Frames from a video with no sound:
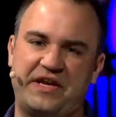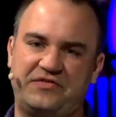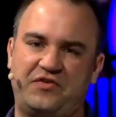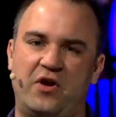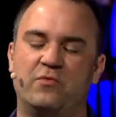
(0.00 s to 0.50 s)

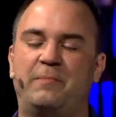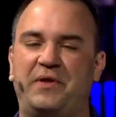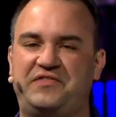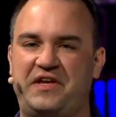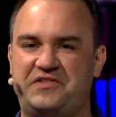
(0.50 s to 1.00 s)
getting started with
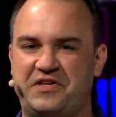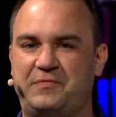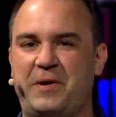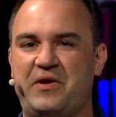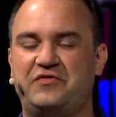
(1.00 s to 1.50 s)
PlayStation
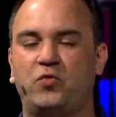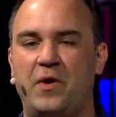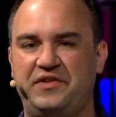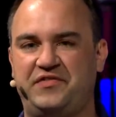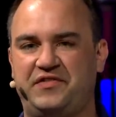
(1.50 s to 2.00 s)
Experience
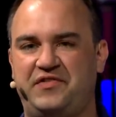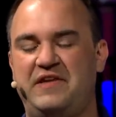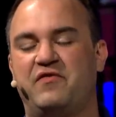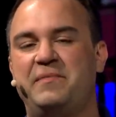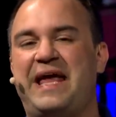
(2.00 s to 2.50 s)

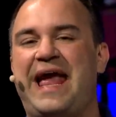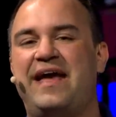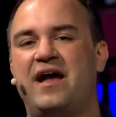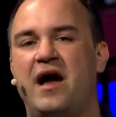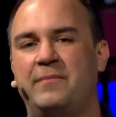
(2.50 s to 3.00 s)
2016 from the
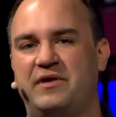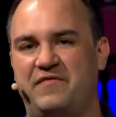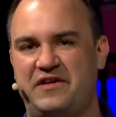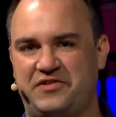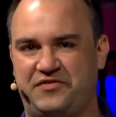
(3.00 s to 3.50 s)
Anaheim
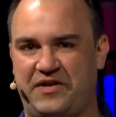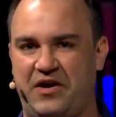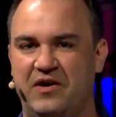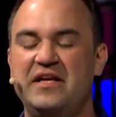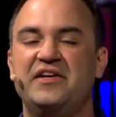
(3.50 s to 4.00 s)
Convention
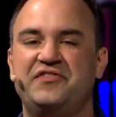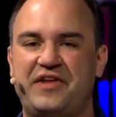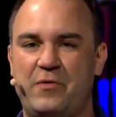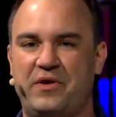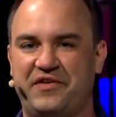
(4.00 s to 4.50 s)
Center.
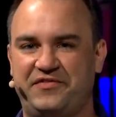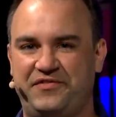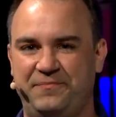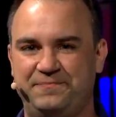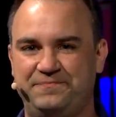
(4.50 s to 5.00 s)
Stay with us.